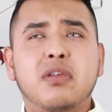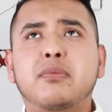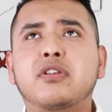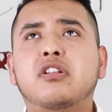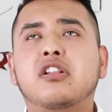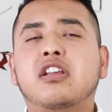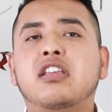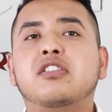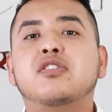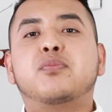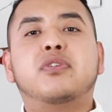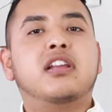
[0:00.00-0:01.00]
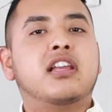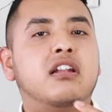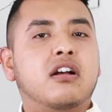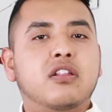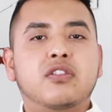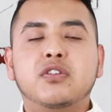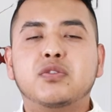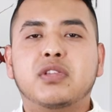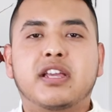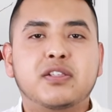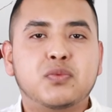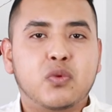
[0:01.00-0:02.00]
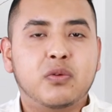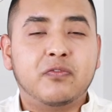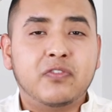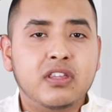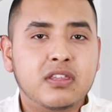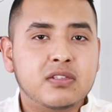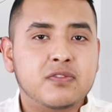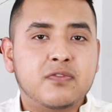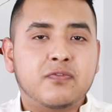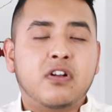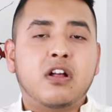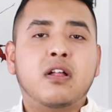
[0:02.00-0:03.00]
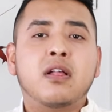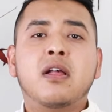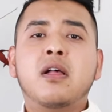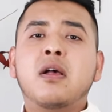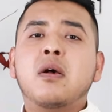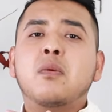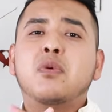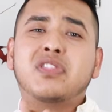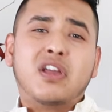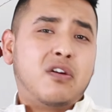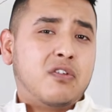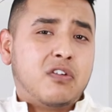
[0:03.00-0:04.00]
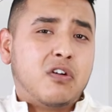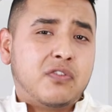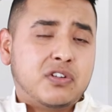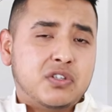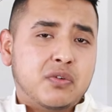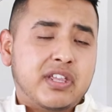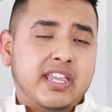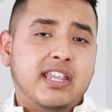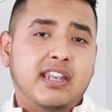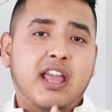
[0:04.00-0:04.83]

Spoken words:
Maybe you're looking to bring in all those nice warm feelings from fall without overdoing it.